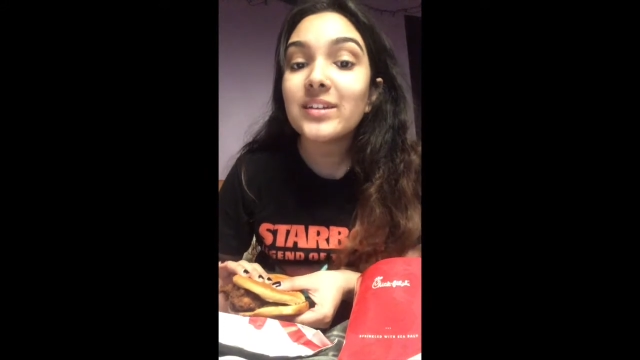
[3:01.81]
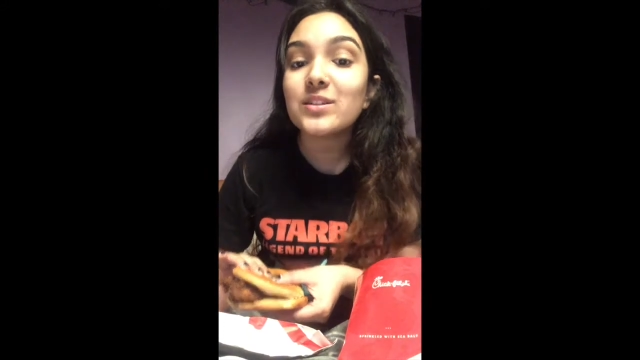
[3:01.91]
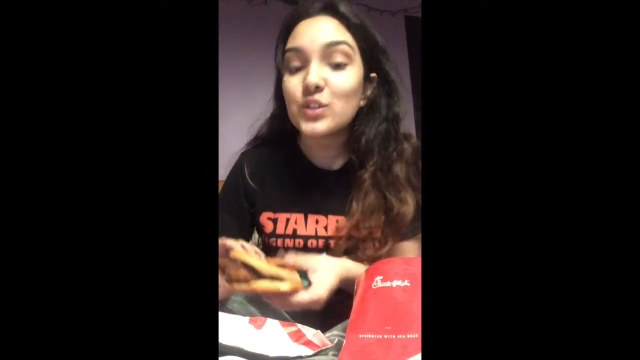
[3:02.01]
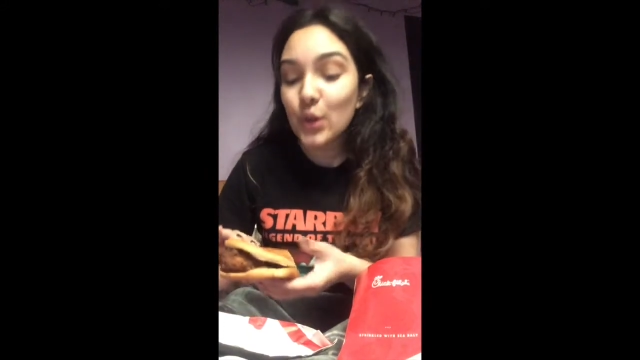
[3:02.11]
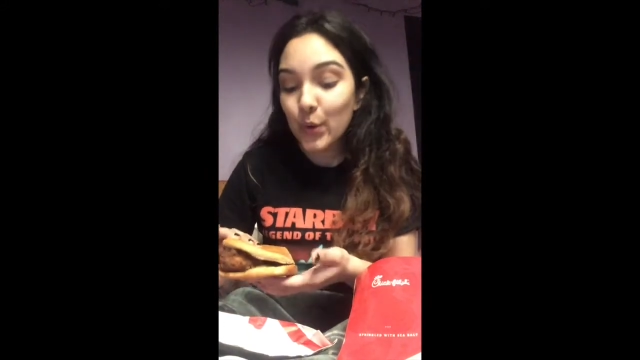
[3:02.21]
it,
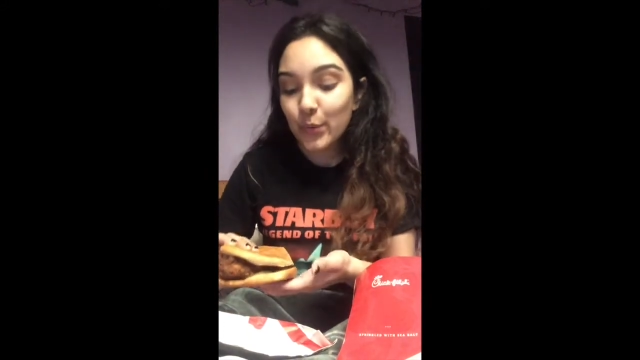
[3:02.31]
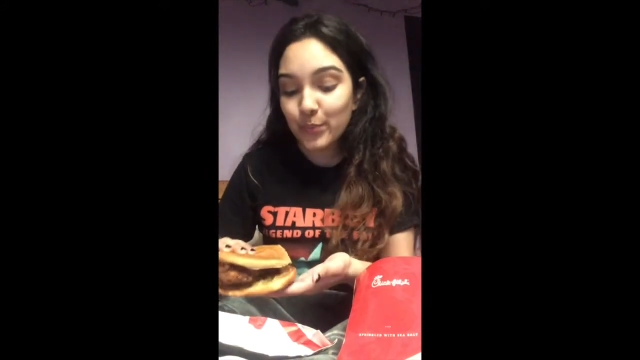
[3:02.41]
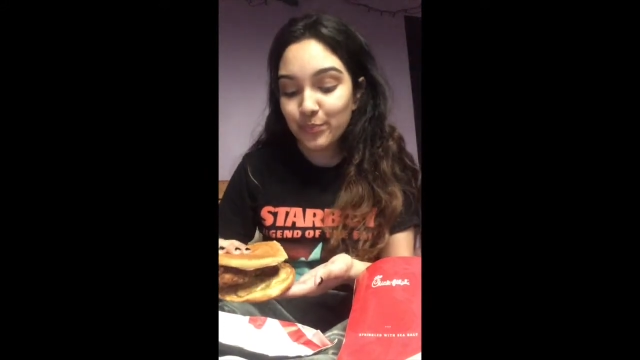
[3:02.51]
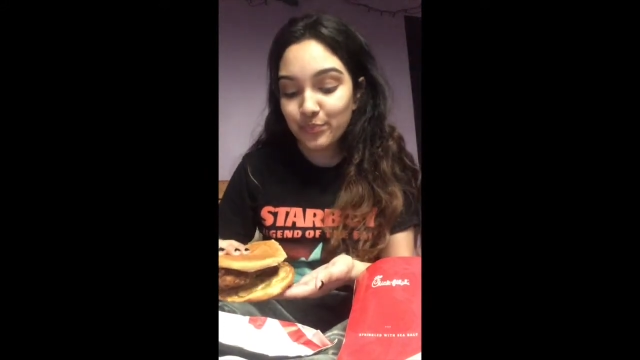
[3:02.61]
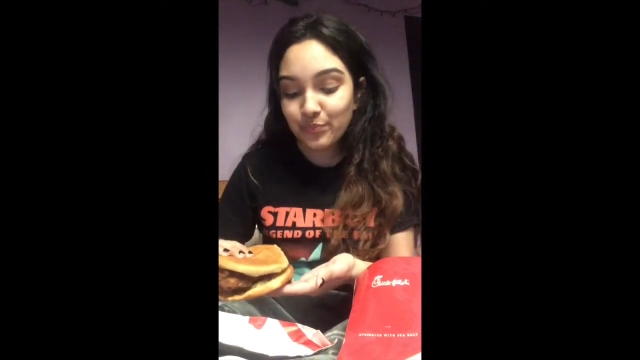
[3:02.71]
so
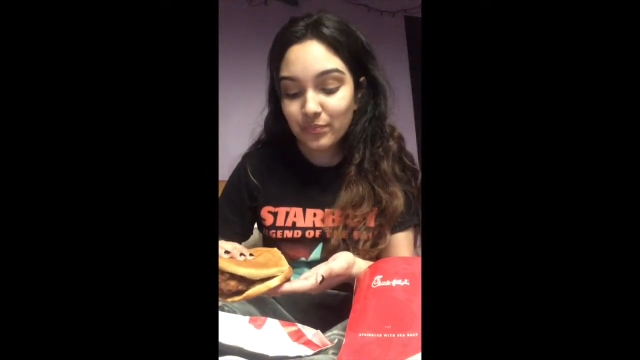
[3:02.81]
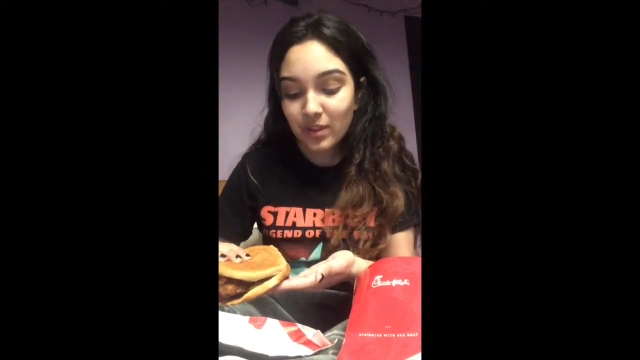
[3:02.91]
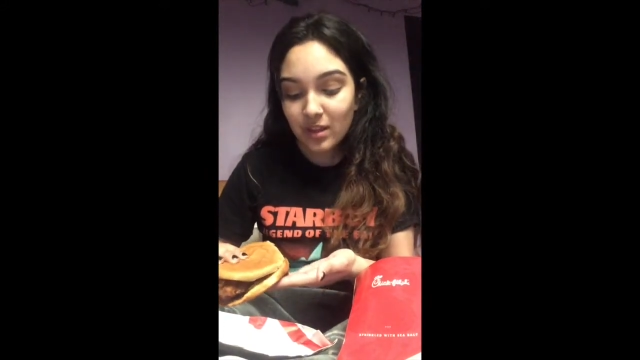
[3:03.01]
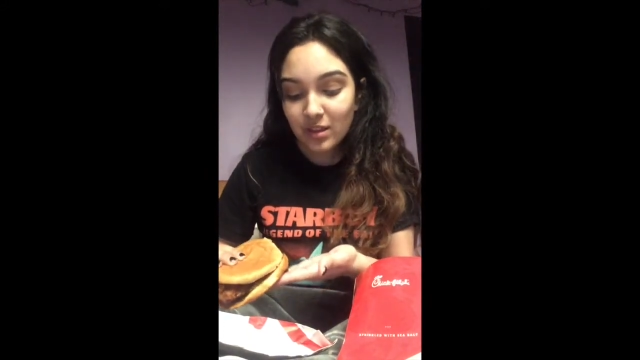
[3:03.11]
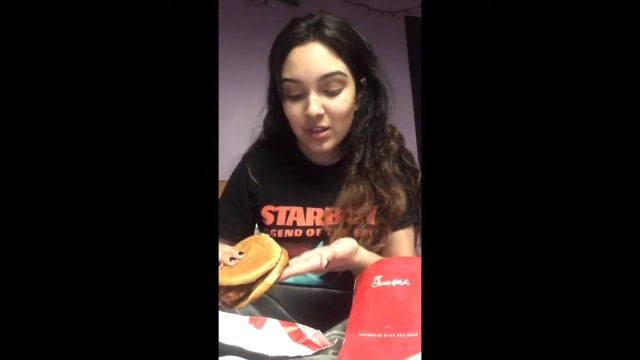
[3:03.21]

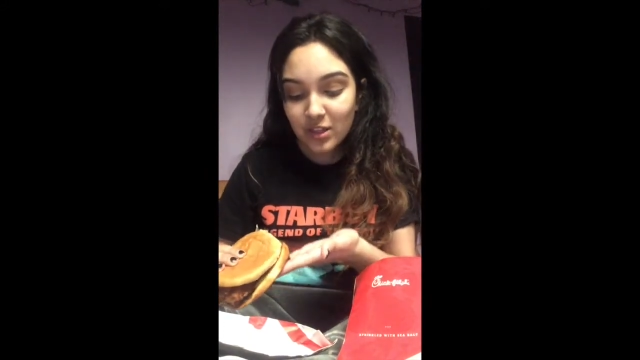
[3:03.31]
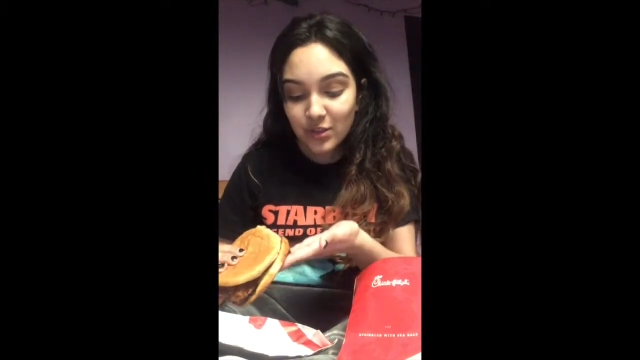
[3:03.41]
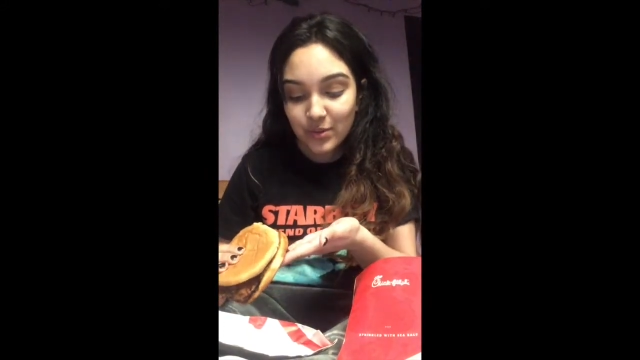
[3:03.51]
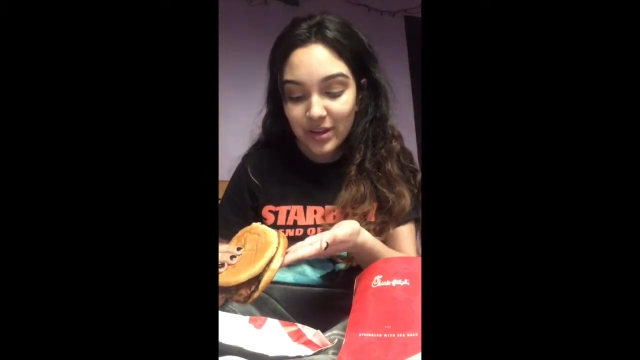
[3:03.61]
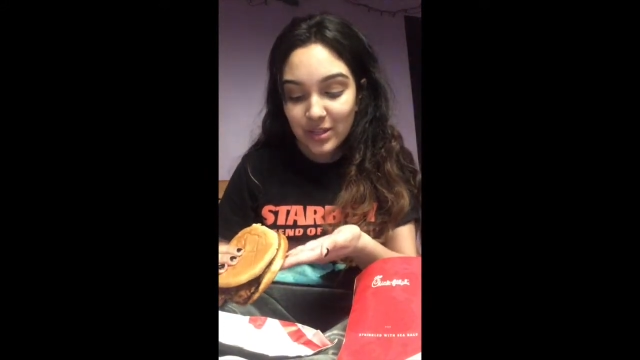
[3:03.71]

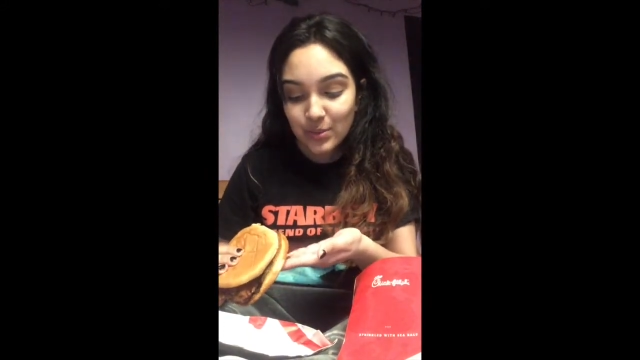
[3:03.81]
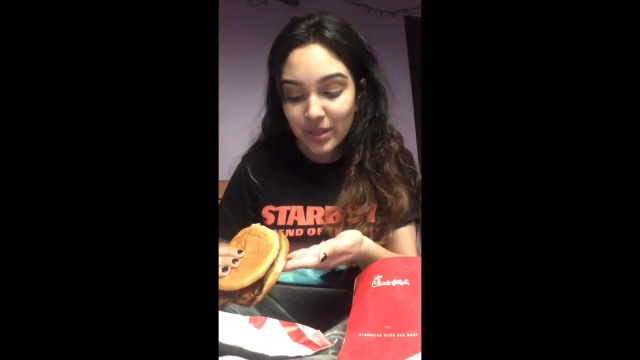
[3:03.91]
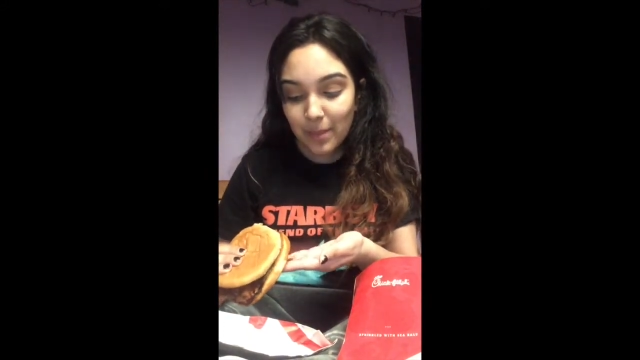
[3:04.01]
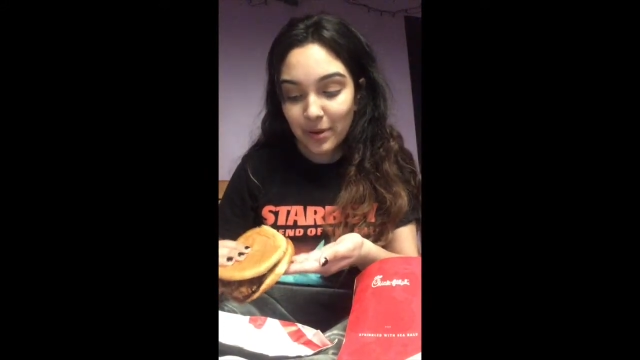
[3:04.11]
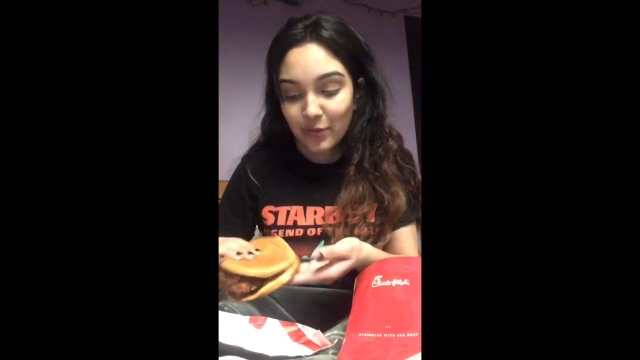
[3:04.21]
you guys will
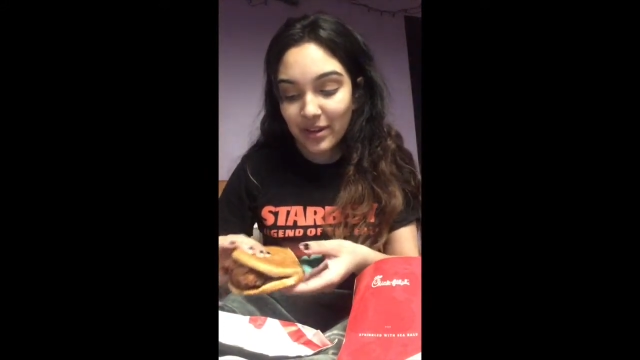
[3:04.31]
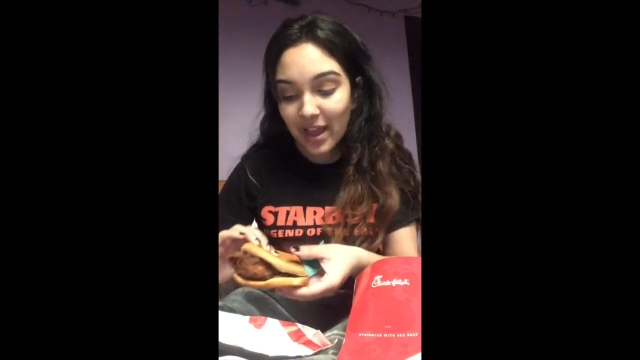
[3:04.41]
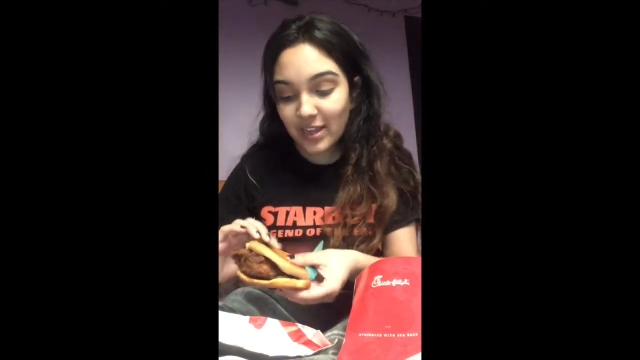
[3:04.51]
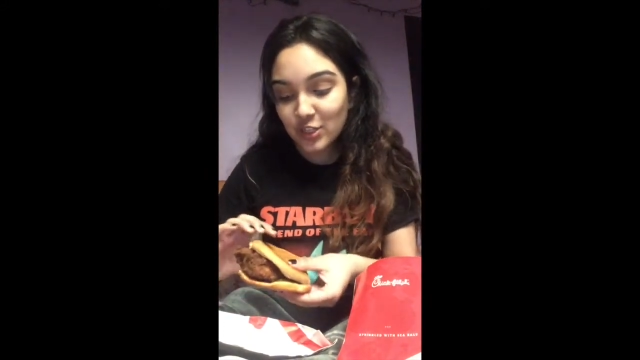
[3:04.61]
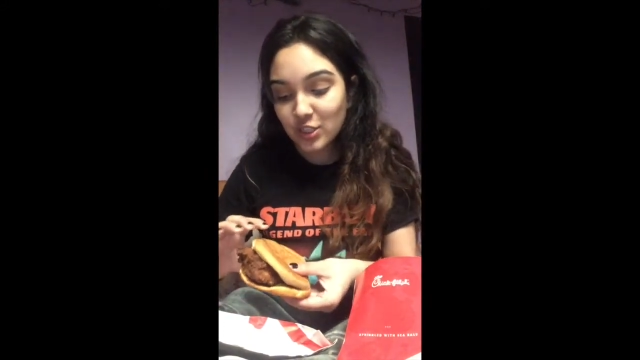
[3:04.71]
get my
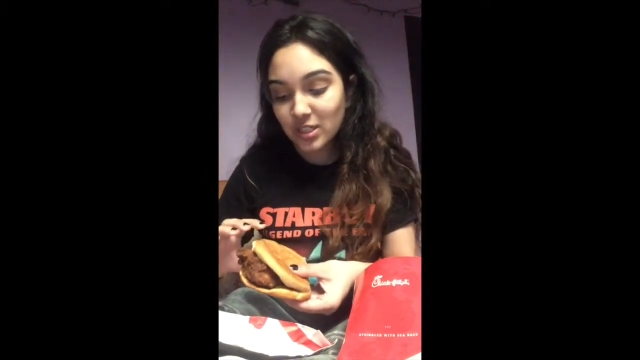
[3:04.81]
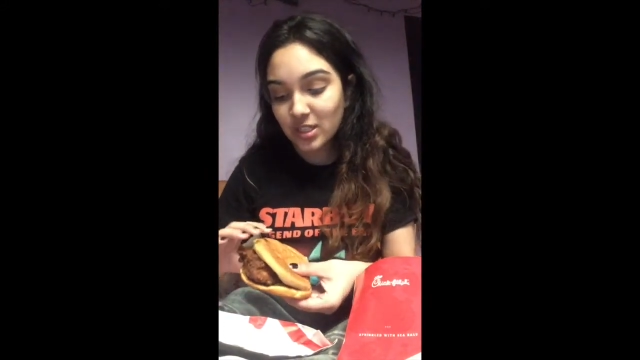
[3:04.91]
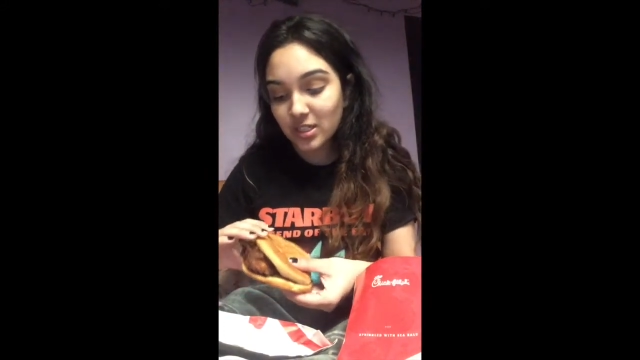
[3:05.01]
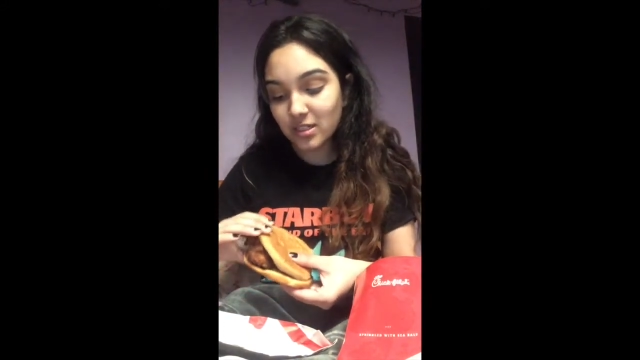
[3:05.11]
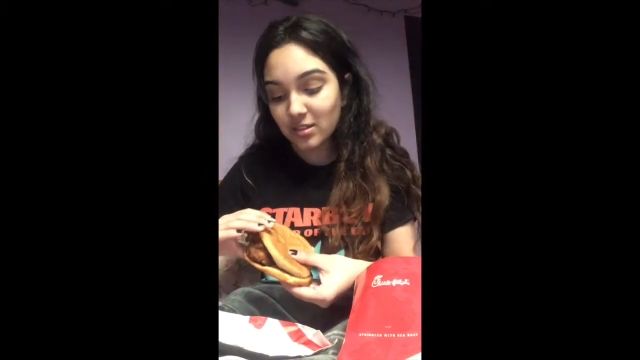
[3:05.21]

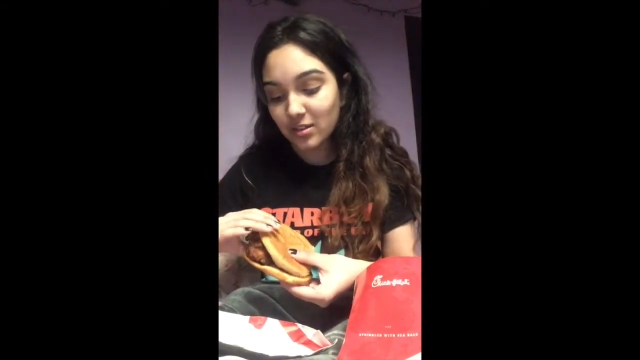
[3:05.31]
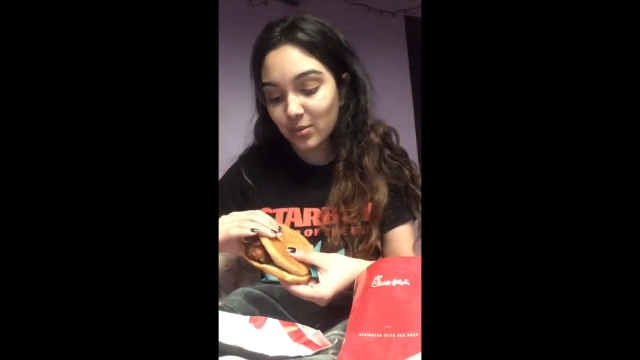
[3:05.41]
reaction.